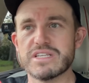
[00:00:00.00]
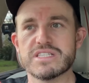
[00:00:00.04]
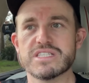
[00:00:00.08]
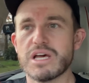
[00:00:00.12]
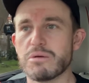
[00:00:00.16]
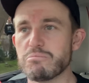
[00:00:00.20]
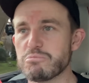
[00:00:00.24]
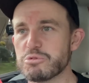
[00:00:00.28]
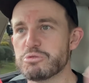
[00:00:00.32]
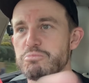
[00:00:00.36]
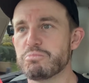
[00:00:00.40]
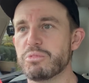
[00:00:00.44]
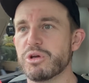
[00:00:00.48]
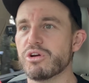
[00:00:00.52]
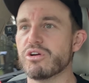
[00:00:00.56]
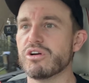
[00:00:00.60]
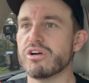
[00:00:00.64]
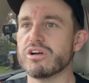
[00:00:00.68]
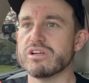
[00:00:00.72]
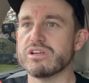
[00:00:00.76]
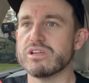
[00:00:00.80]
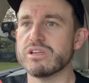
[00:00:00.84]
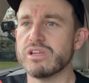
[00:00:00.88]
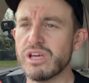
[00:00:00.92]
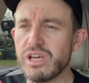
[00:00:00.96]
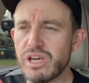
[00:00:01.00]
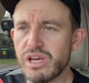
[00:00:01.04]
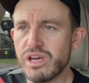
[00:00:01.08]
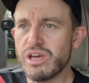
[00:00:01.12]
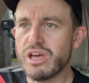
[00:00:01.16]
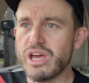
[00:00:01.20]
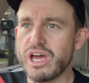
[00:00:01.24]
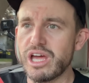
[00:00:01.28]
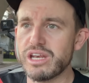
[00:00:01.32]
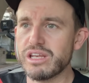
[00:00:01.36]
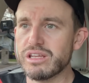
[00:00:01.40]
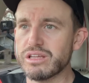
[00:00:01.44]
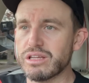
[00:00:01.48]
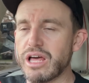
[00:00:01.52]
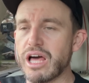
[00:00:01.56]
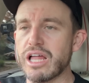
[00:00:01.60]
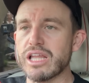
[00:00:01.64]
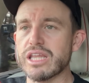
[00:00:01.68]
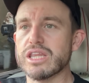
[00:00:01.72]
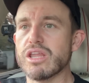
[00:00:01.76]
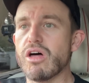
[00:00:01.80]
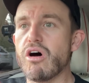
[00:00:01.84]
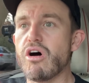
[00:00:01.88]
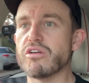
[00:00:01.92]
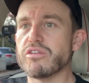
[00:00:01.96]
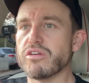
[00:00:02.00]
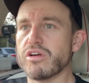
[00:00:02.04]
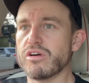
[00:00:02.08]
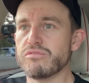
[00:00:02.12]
some spirited and a lot